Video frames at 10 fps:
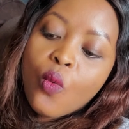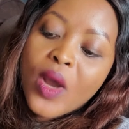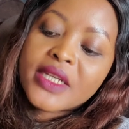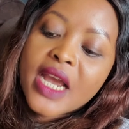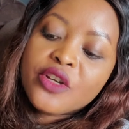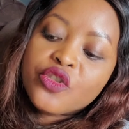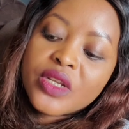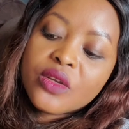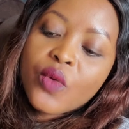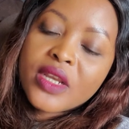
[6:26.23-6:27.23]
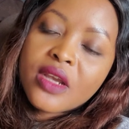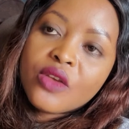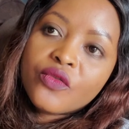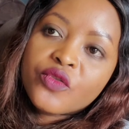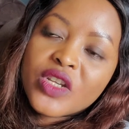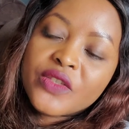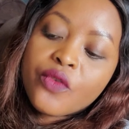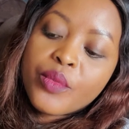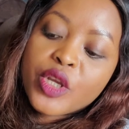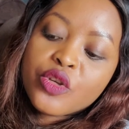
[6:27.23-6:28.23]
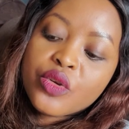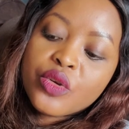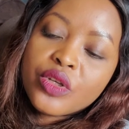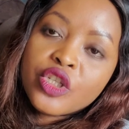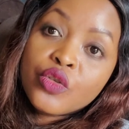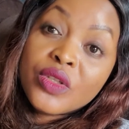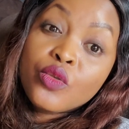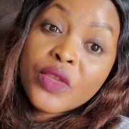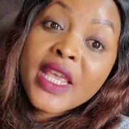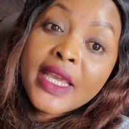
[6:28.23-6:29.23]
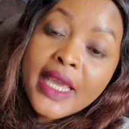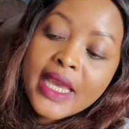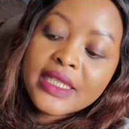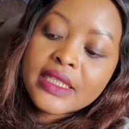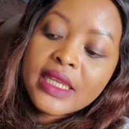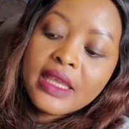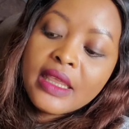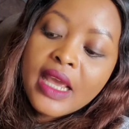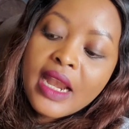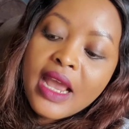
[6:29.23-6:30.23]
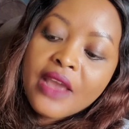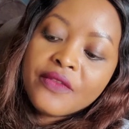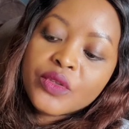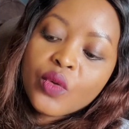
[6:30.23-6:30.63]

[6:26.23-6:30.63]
what kind of transformation do they get in their lives?